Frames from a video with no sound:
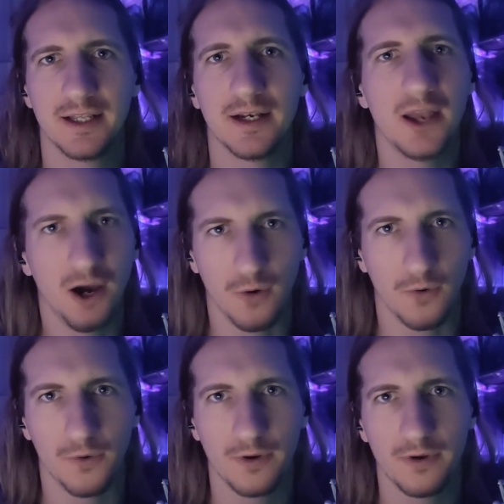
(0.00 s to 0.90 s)
No,
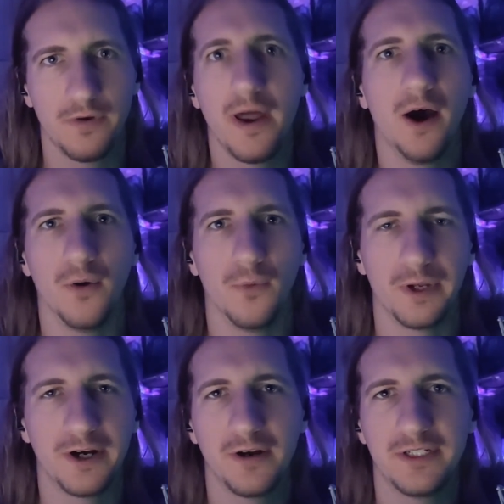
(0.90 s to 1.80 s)
no,
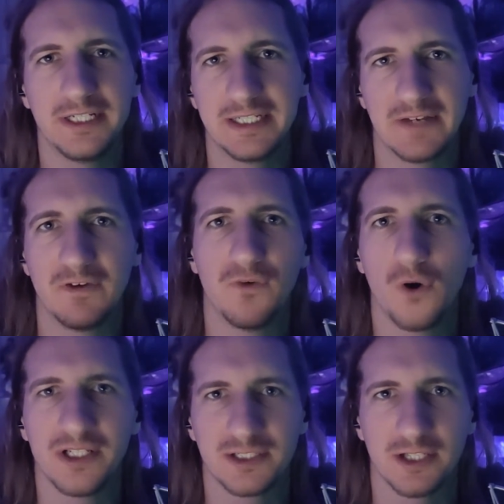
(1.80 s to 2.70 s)
we don't need to give a
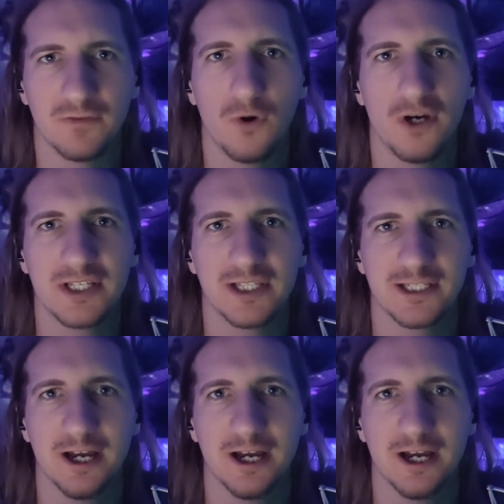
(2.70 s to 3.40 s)
voice to the voiceless.